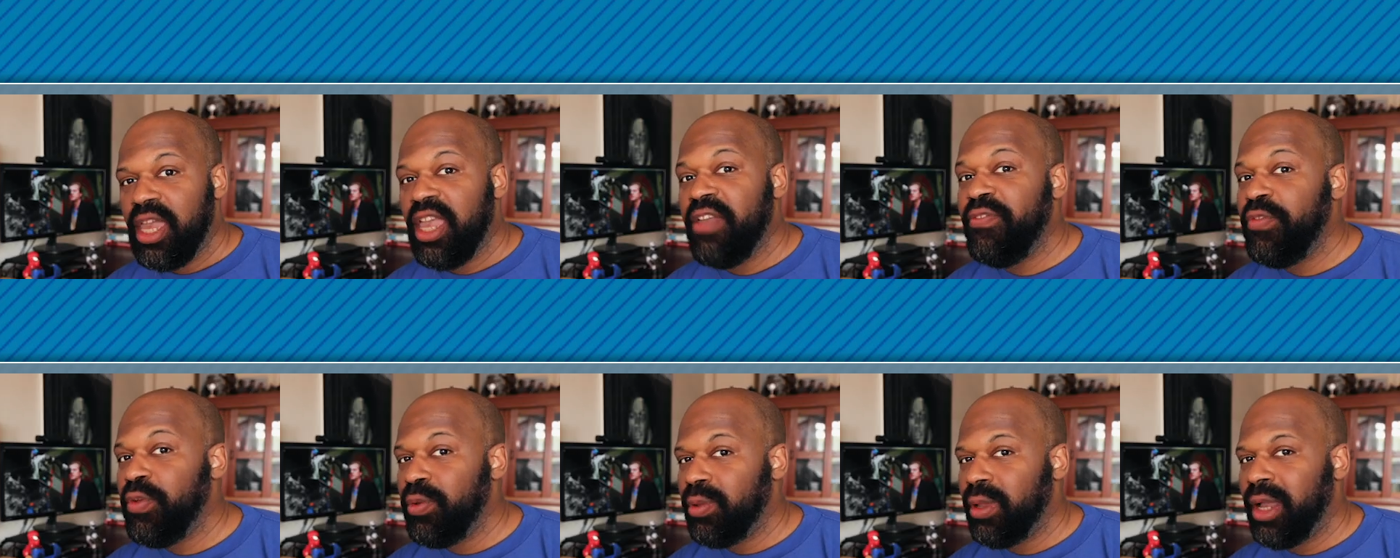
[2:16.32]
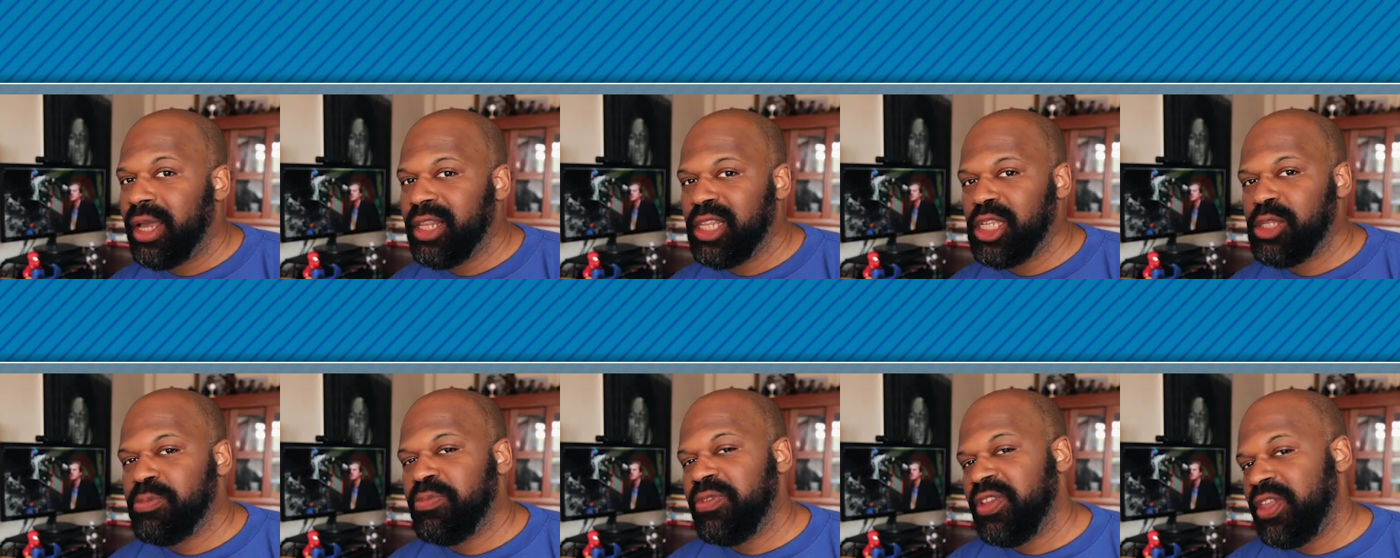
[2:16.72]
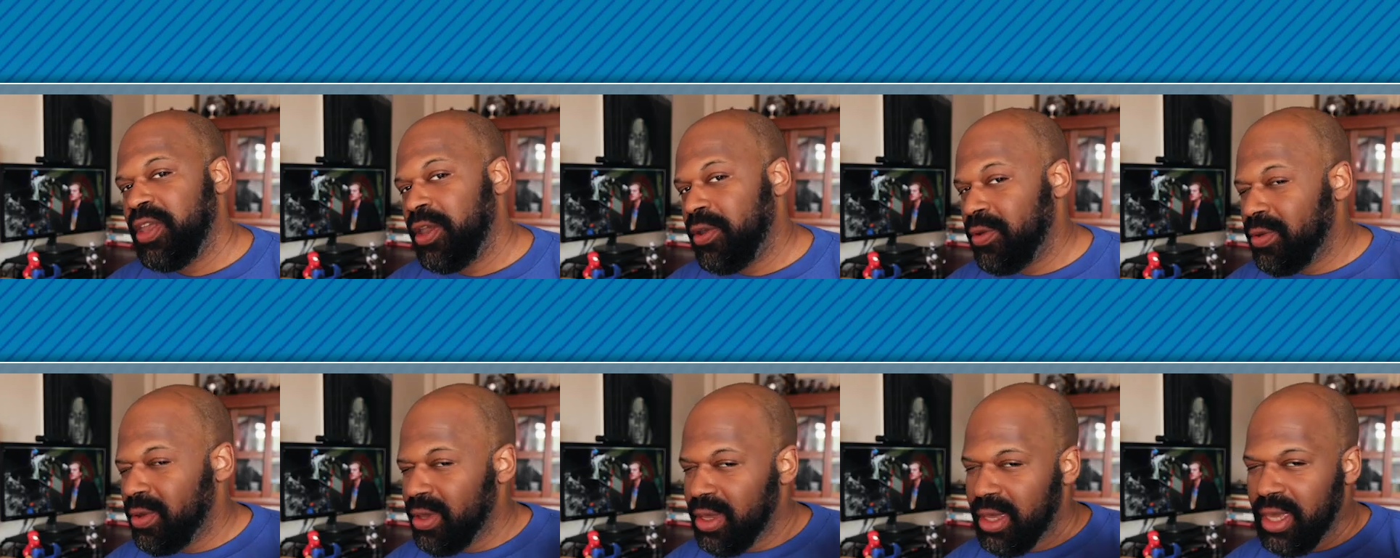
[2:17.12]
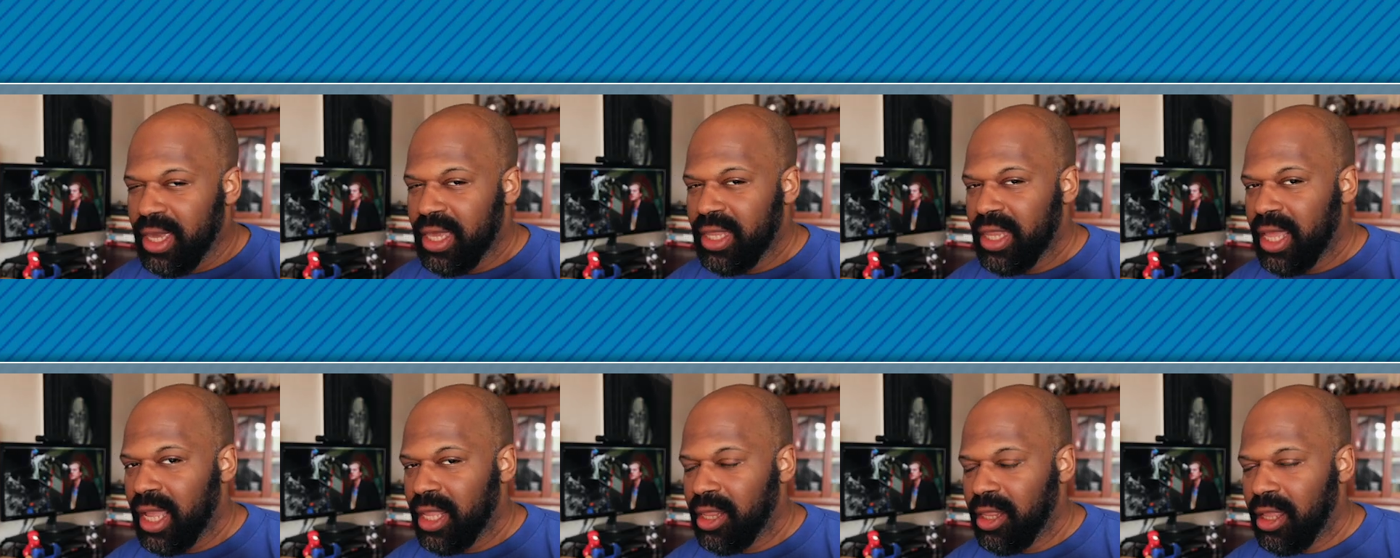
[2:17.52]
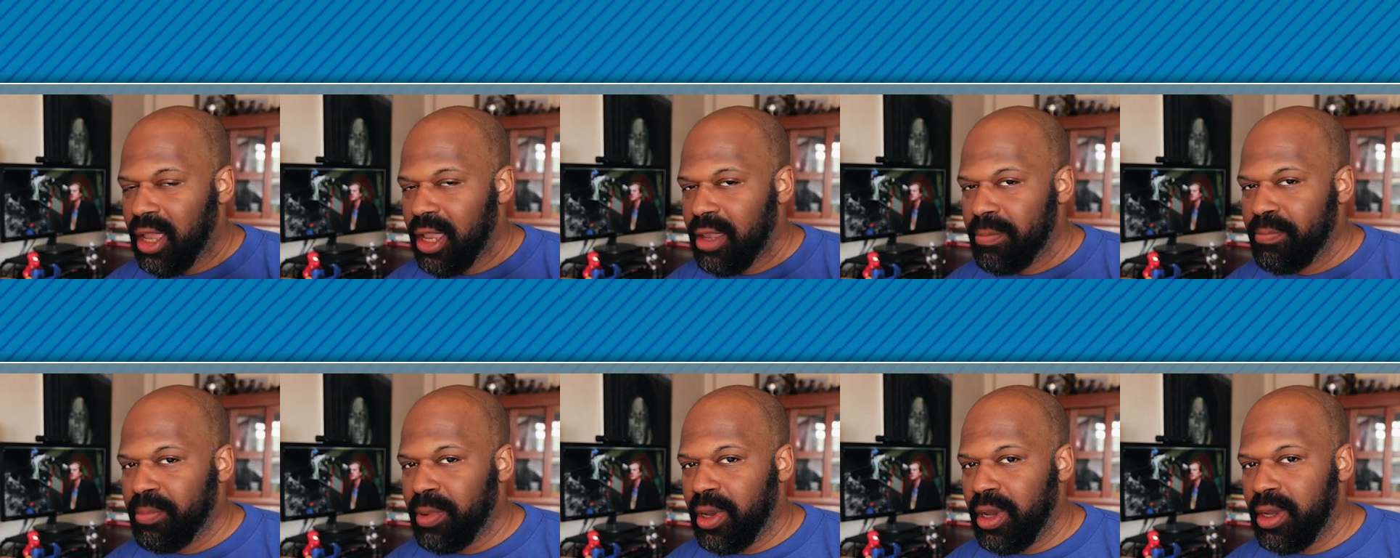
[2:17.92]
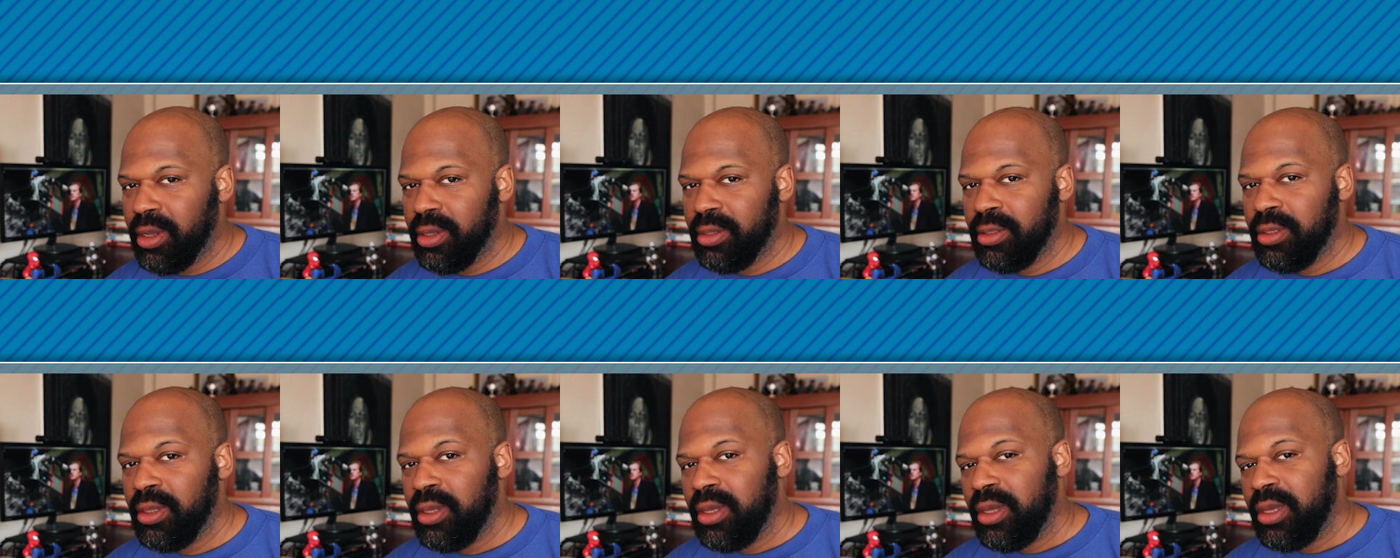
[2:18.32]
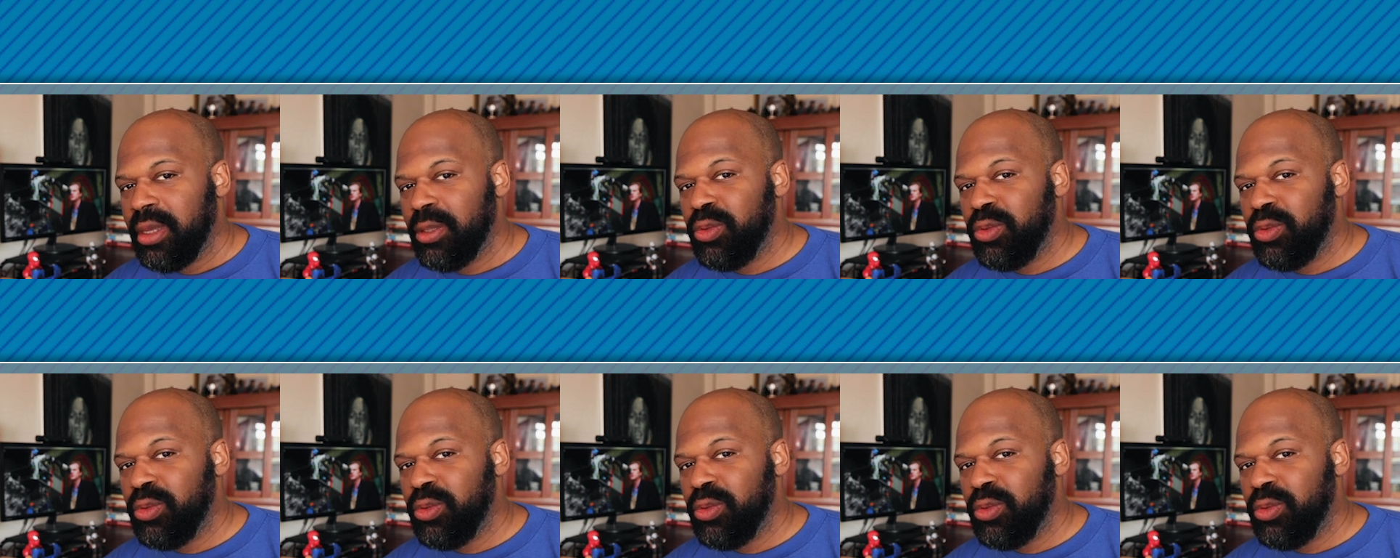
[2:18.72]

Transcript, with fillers: If you like this video, hit that like button